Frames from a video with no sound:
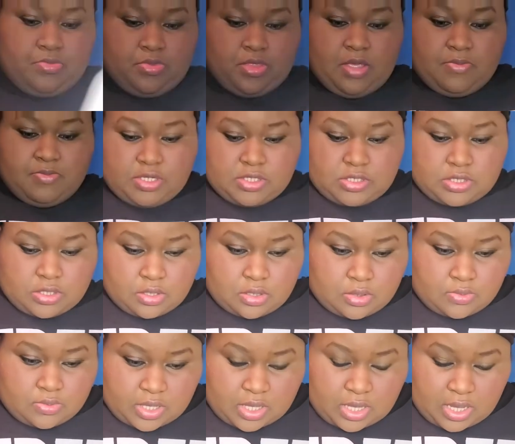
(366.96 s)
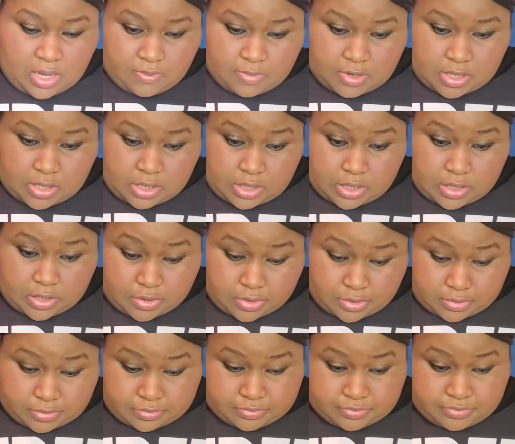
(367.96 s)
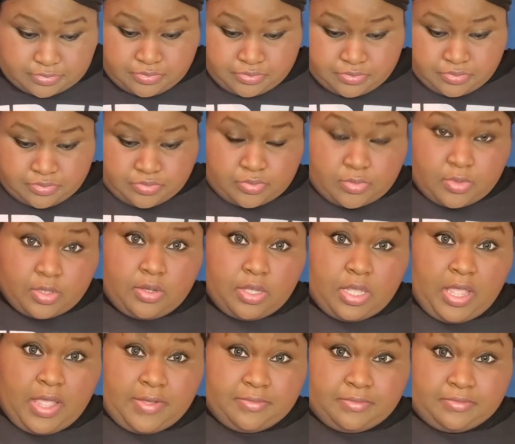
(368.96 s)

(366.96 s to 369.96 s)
Let me show you what came in here. Okay?